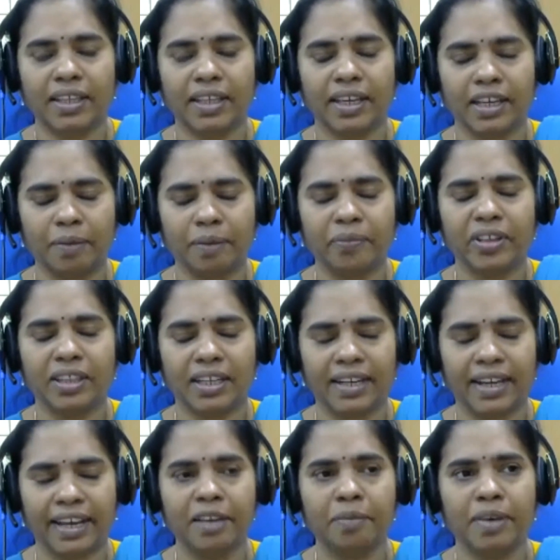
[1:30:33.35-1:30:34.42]
come with a
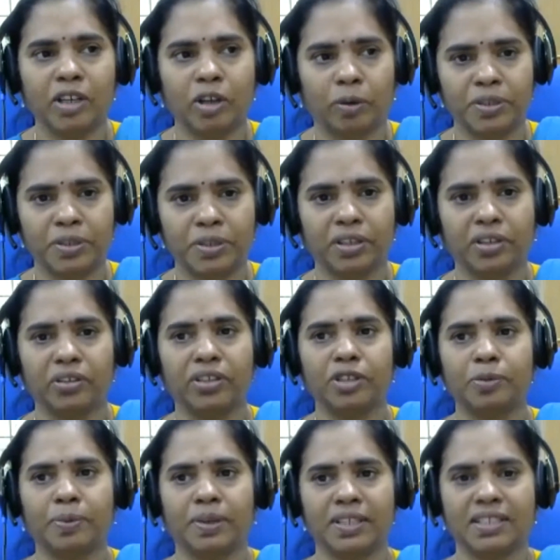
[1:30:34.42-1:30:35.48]
dynamic option. You need to
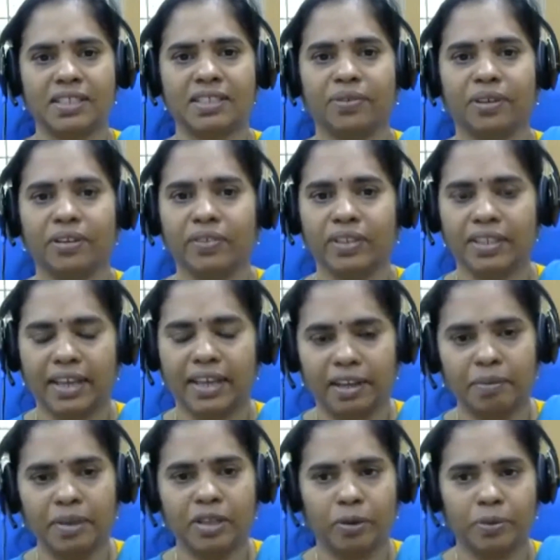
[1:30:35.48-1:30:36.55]
purchase the one with
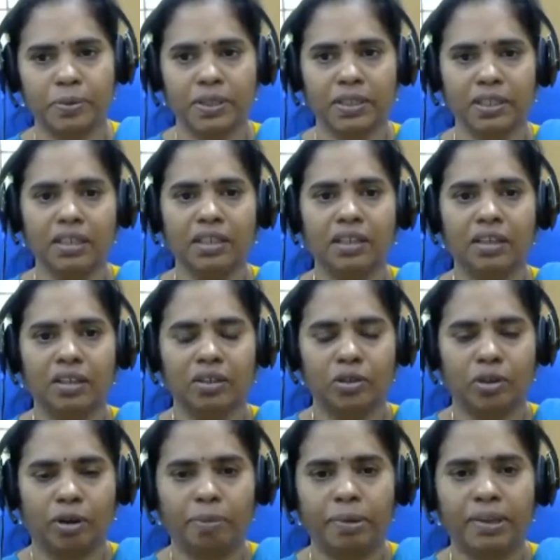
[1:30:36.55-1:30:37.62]
dynamic option
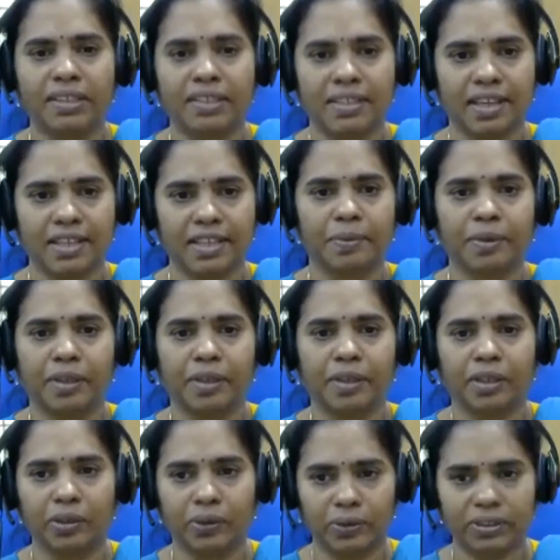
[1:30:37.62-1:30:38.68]
to apply the seismic
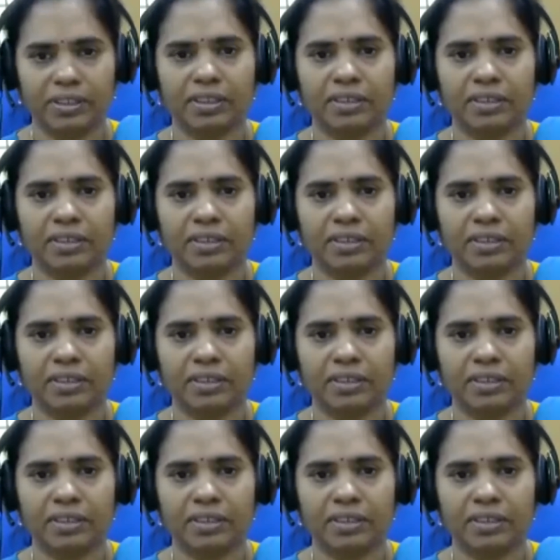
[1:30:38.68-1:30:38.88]
loads.